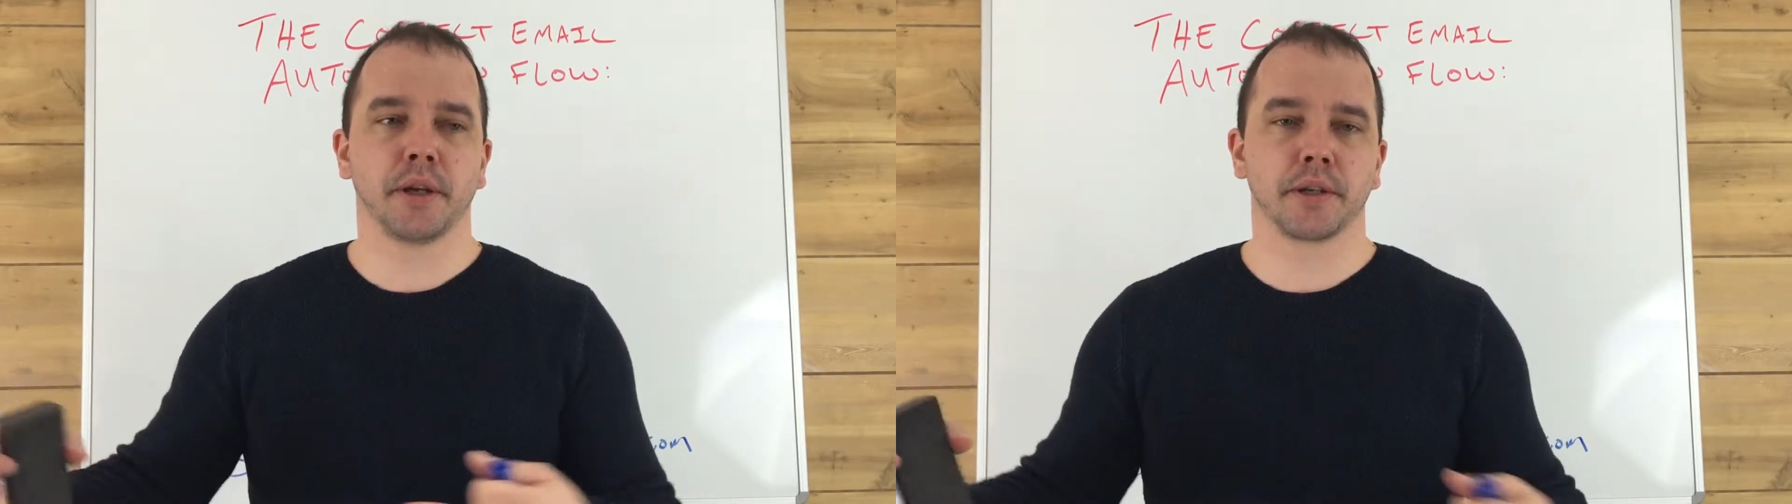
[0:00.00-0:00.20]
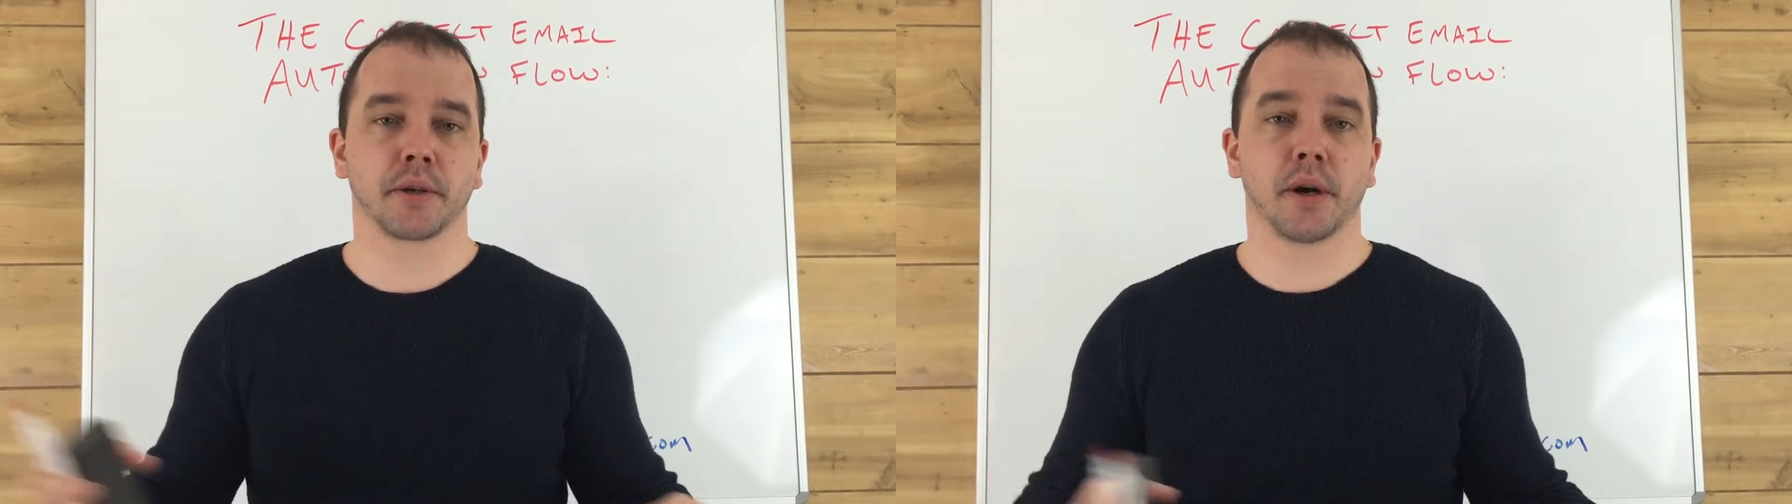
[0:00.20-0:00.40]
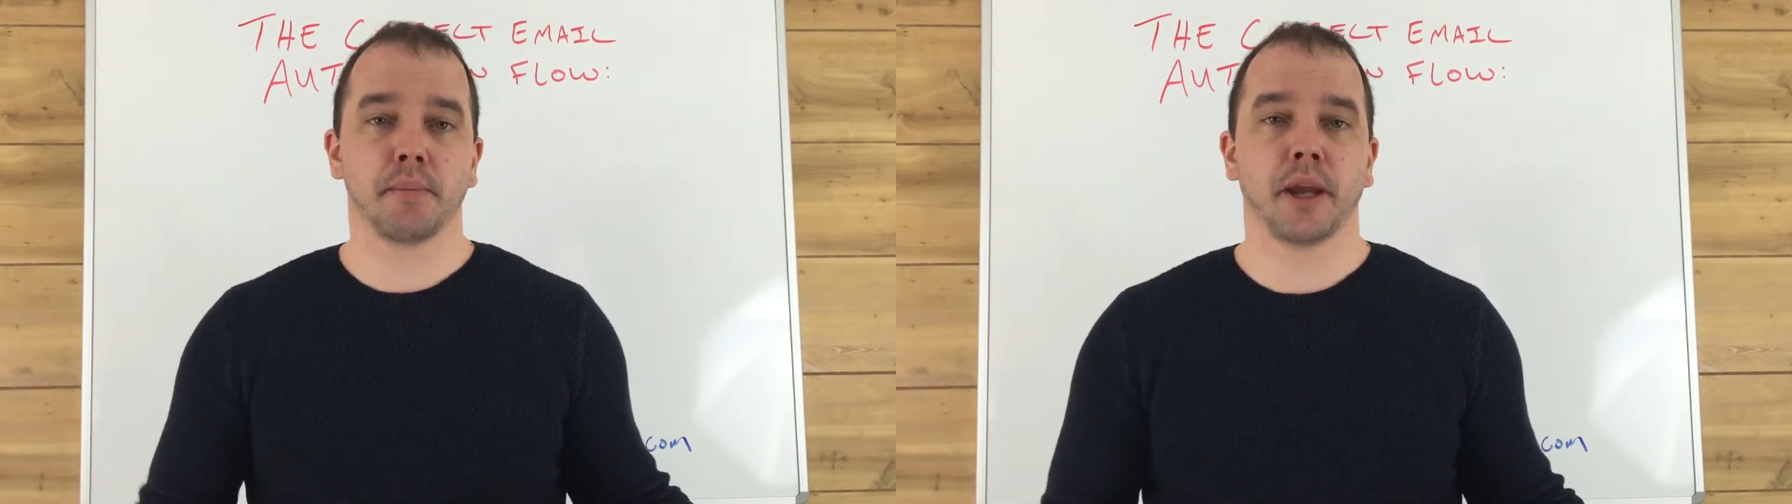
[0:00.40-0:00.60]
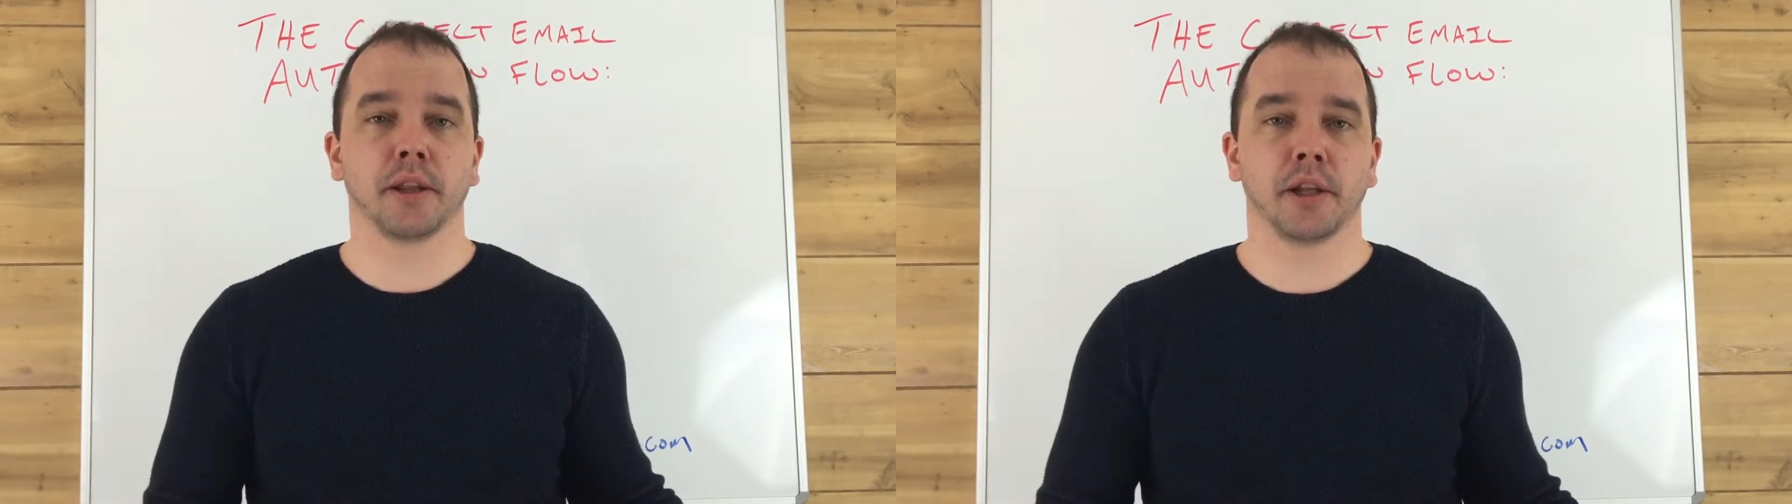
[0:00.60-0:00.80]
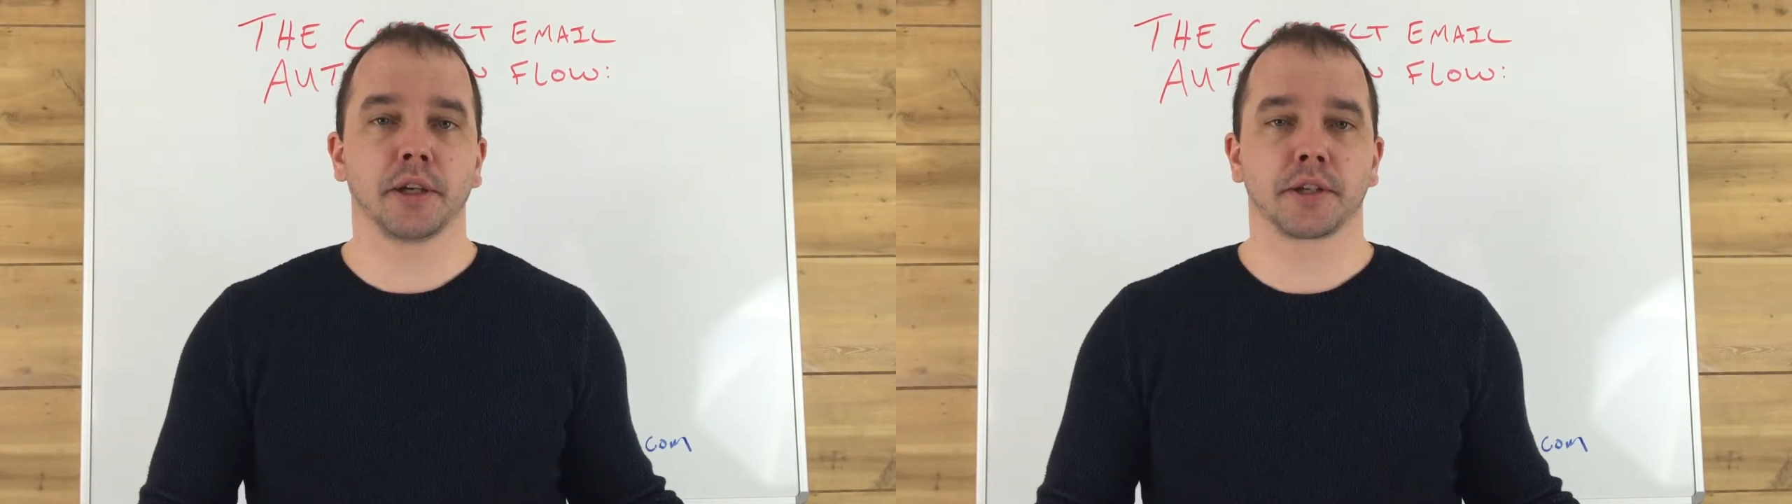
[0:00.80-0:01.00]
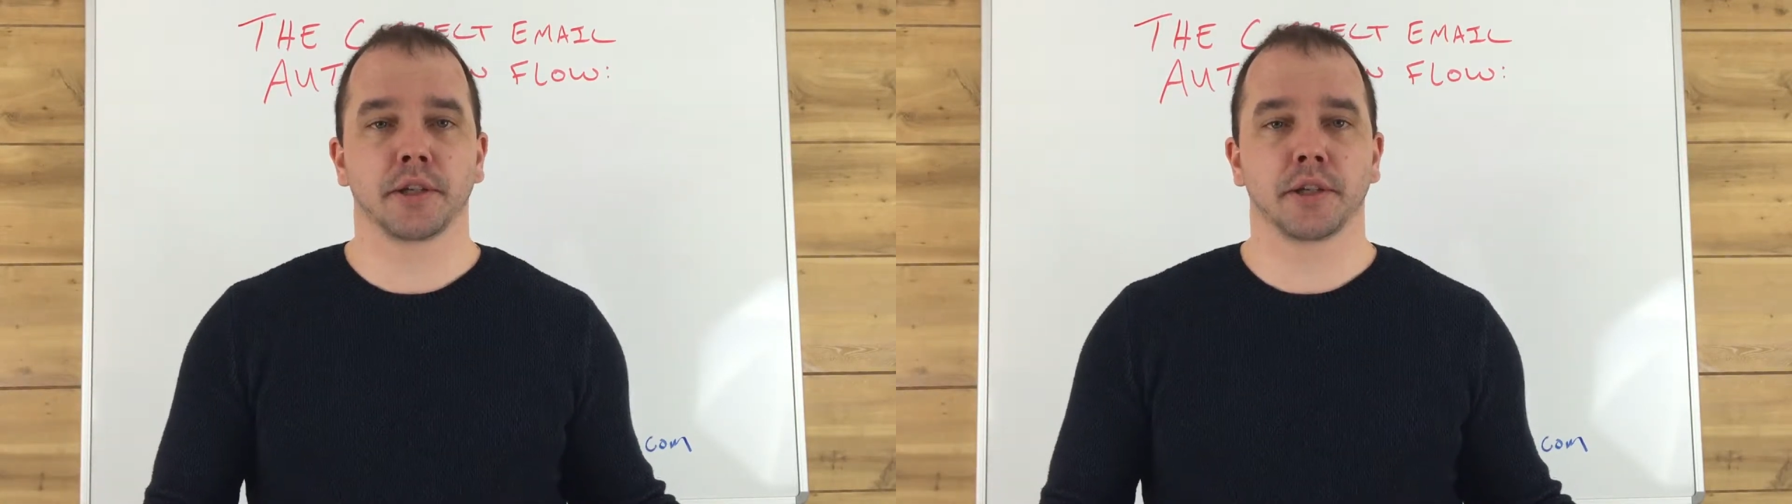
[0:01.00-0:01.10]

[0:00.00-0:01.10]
into our main list.